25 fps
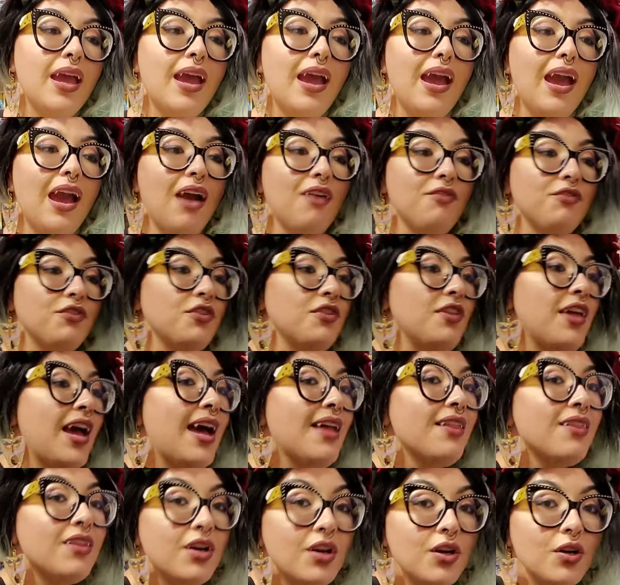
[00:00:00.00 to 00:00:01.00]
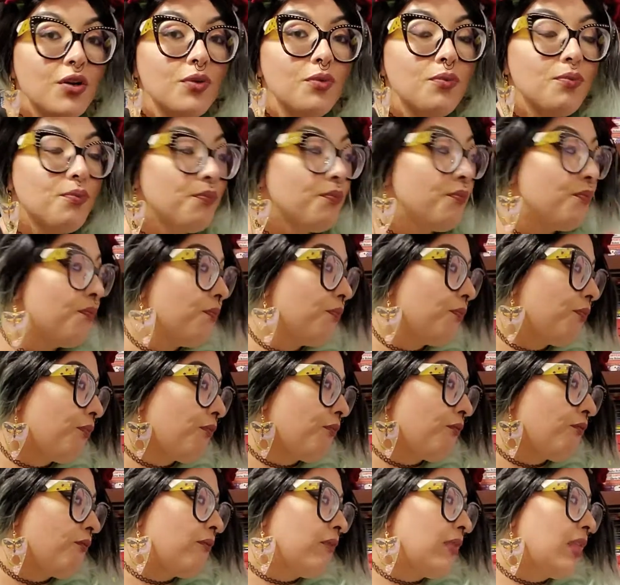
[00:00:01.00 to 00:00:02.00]
After that though,
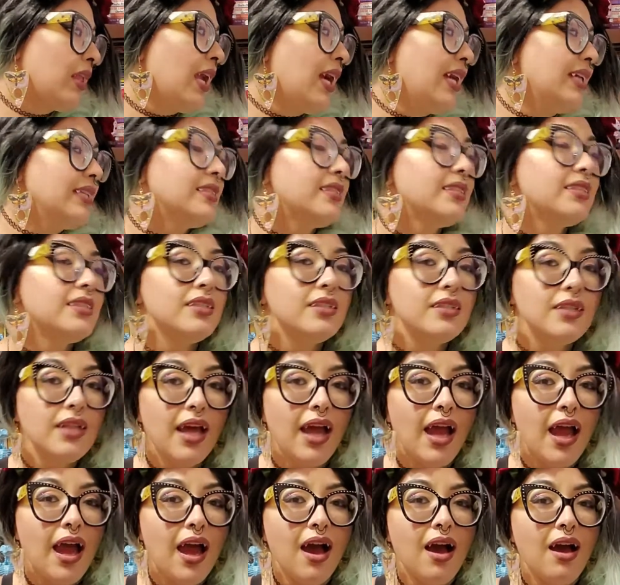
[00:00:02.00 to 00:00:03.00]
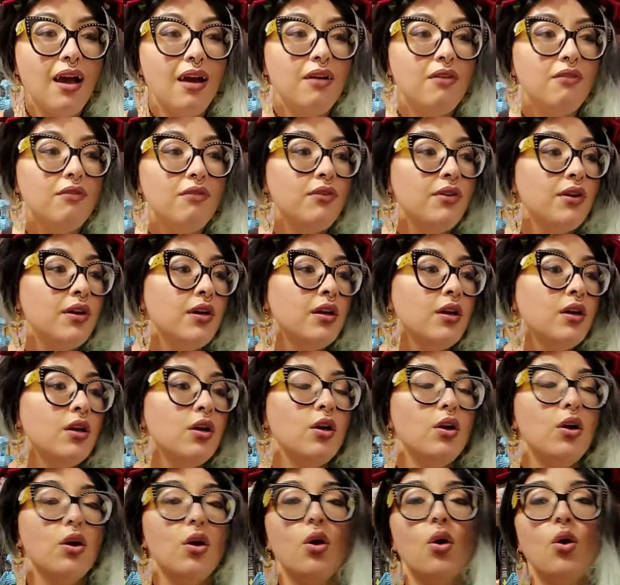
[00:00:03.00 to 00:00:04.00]
I still have
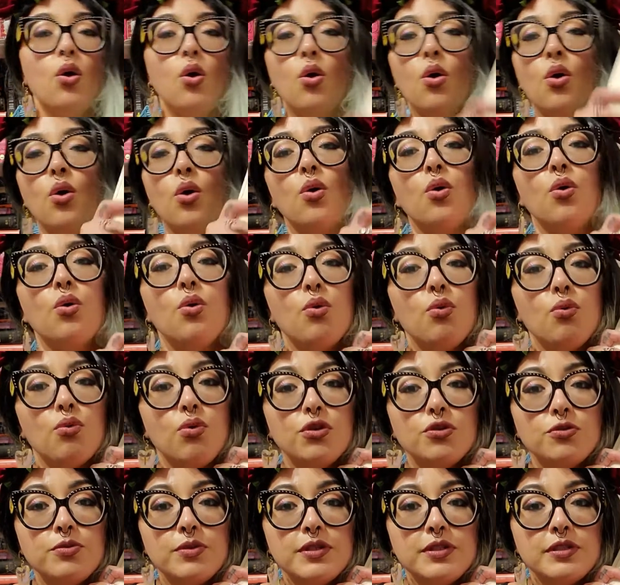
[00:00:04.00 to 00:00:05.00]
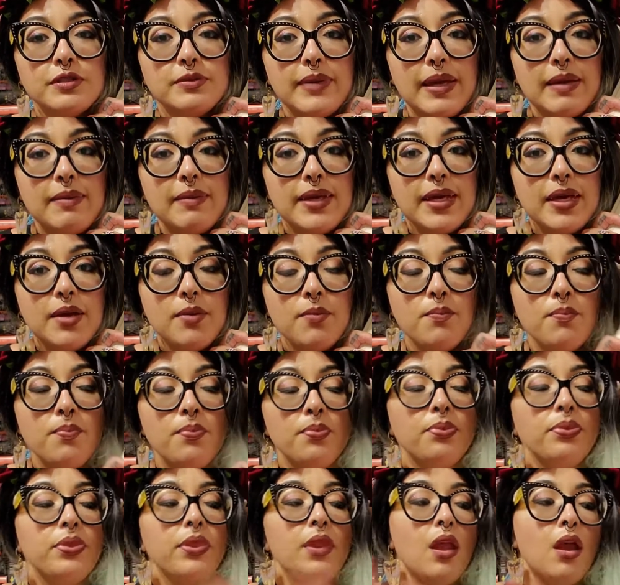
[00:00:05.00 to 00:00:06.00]
Rosemary's Baby,
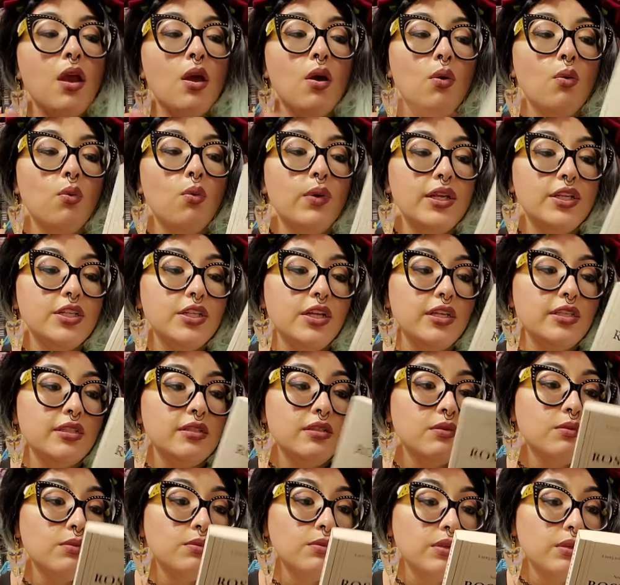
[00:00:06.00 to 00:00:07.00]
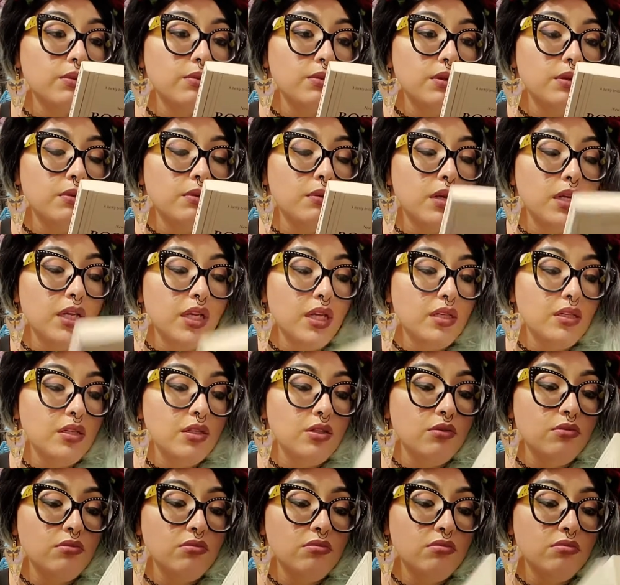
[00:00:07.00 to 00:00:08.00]
which I still really, really want to get
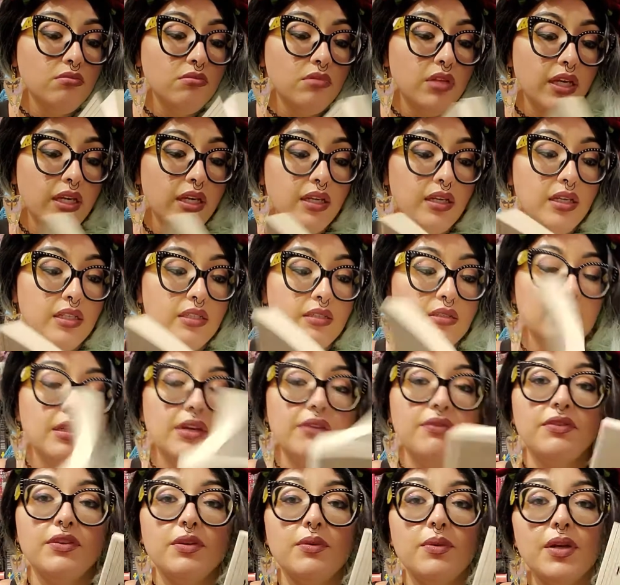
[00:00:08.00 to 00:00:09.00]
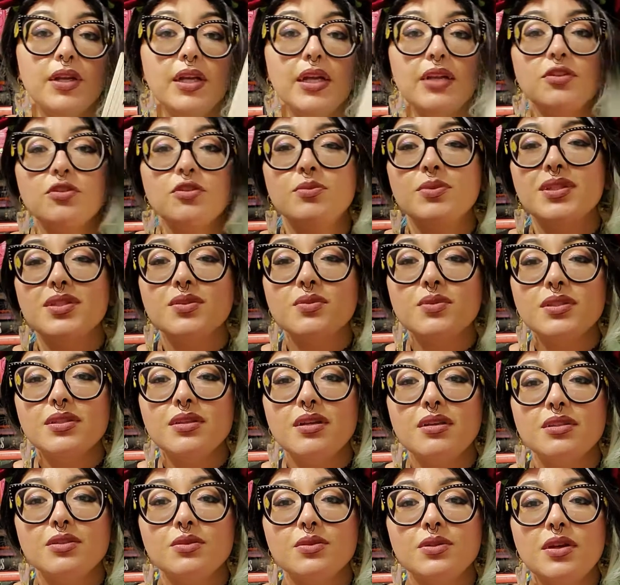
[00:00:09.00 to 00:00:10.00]
to. Like, I definitely want to get to, but this one's
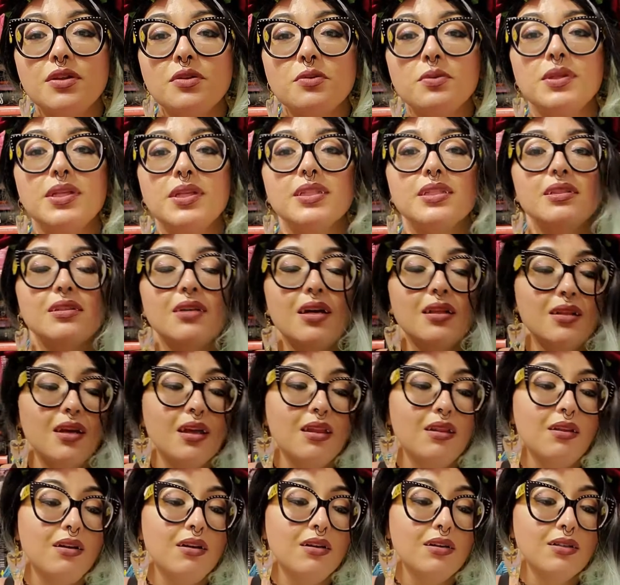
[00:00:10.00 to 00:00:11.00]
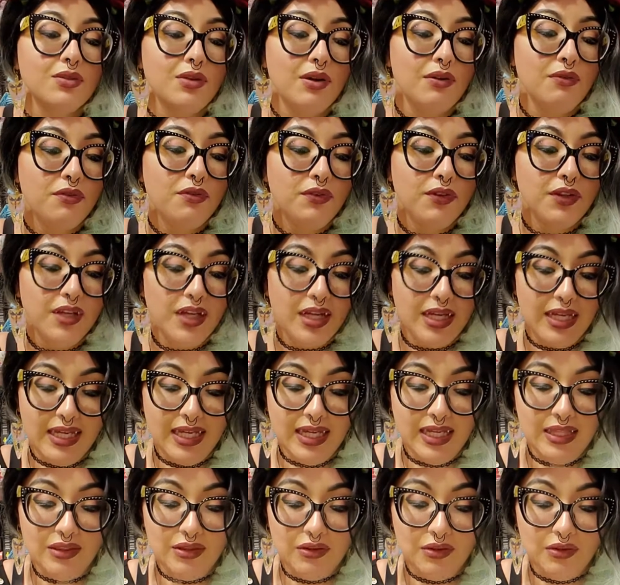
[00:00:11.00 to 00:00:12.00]
also another one that's not that long, so I have a feeling I can
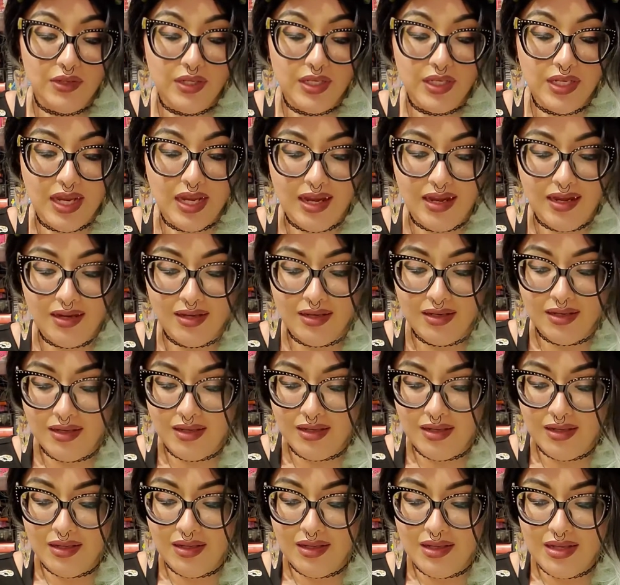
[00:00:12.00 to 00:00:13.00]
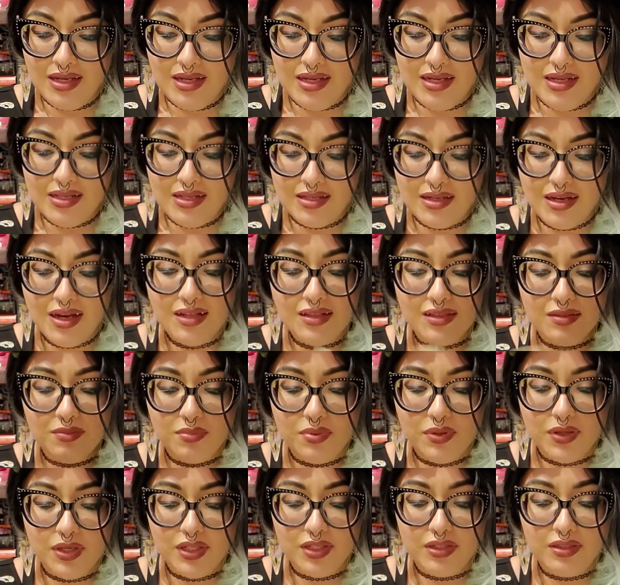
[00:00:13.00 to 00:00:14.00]
get through it, and it's got some
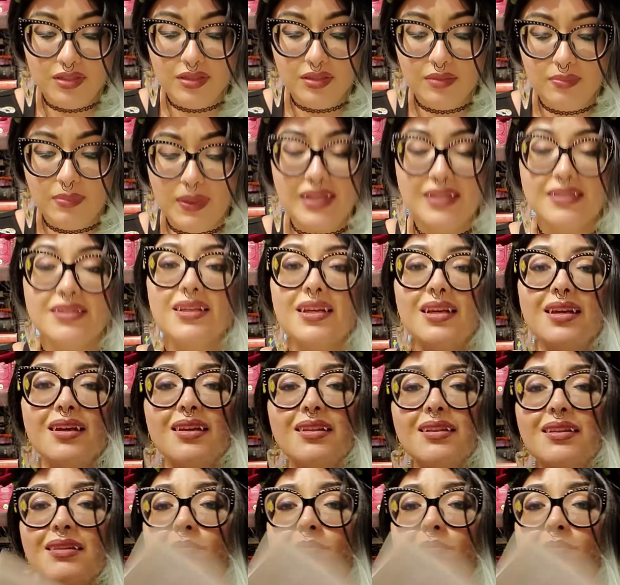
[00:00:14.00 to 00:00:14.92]
pretty good spacing, and the